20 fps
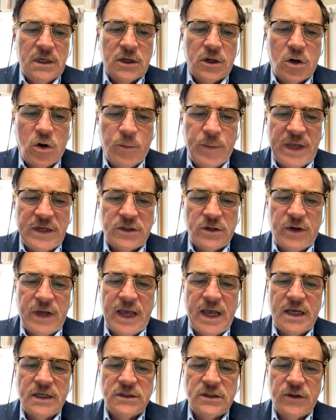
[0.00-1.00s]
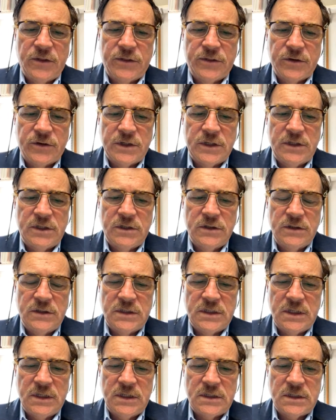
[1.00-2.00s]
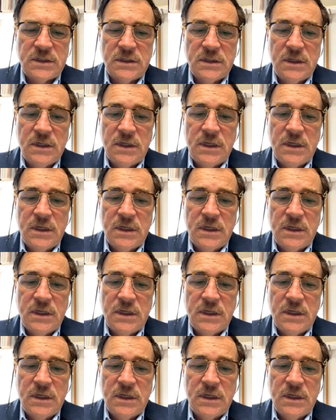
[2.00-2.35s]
Komeito has 32 seats